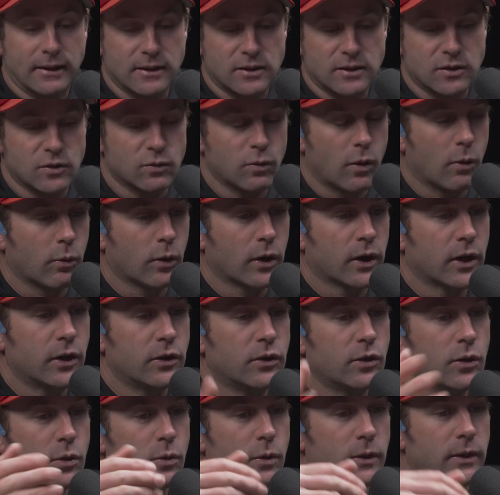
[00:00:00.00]
This is what we're going
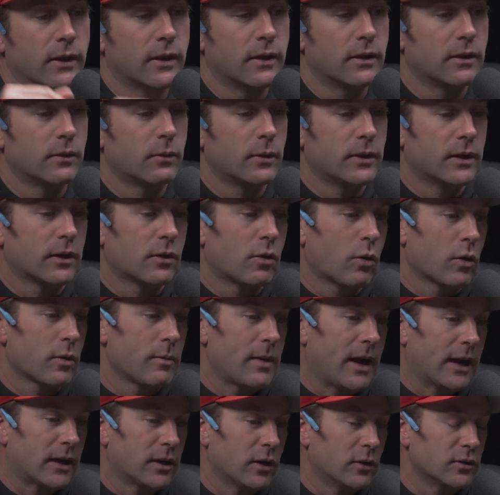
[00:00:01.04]
to do when the
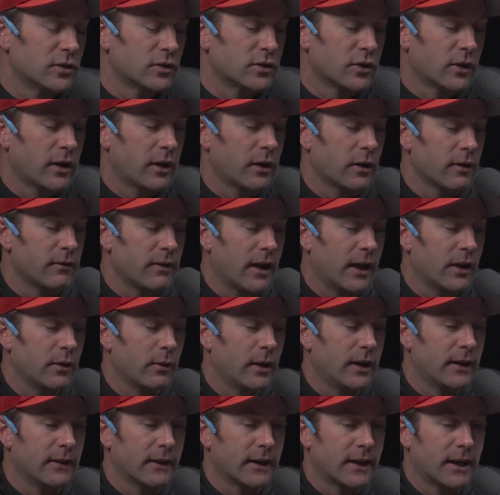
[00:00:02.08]
quarterback coaches are here
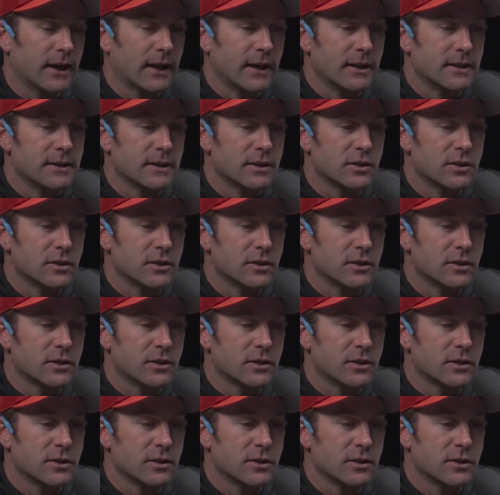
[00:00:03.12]
evaluating the kids.